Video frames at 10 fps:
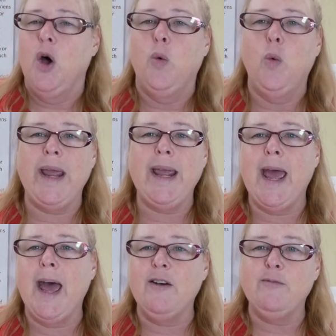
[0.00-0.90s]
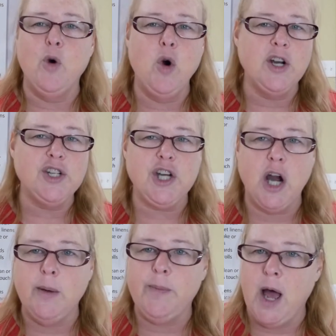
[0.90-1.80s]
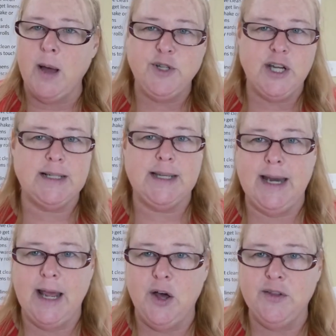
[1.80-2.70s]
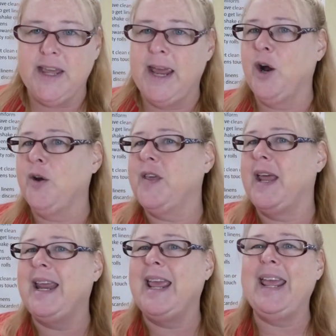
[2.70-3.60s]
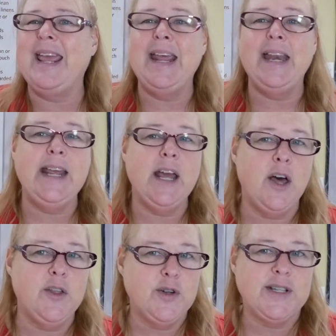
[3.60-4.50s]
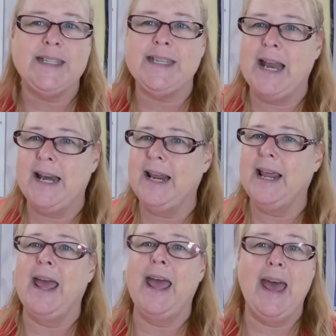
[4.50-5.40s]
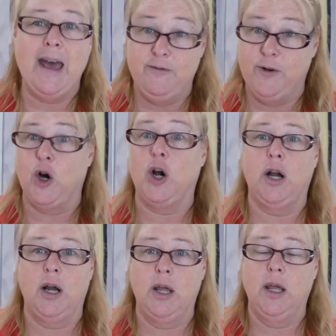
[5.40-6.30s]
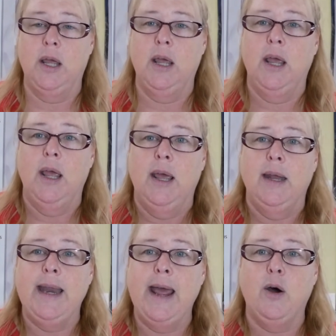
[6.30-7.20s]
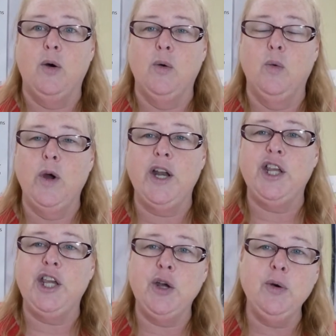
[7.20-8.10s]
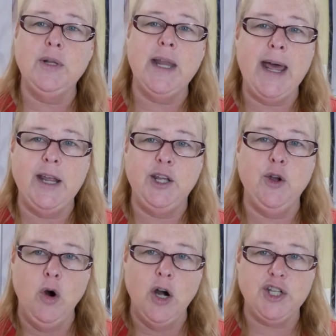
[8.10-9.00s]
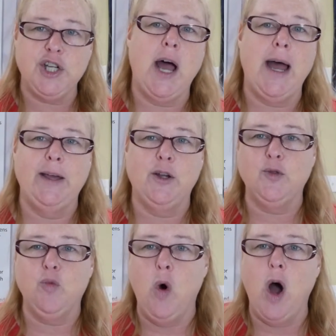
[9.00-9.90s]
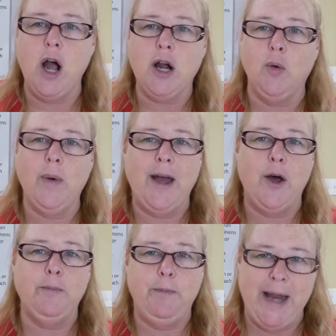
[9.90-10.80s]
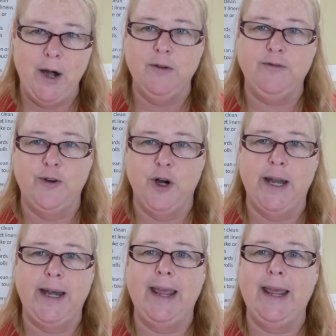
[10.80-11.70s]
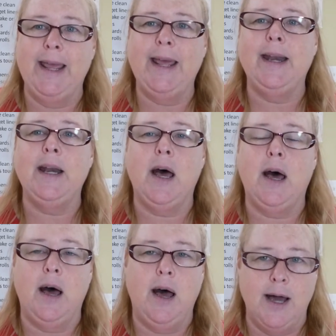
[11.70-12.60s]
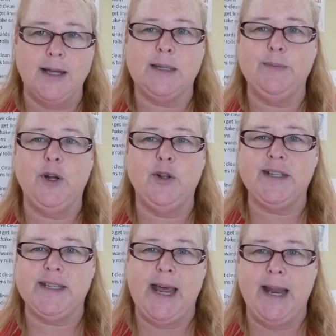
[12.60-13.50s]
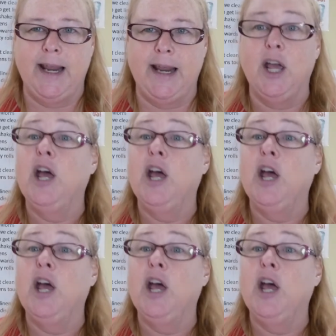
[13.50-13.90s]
We have more sharp objects in healthcare than any other setting ever. Now, would you let your child walk around barefoot in a hospital setting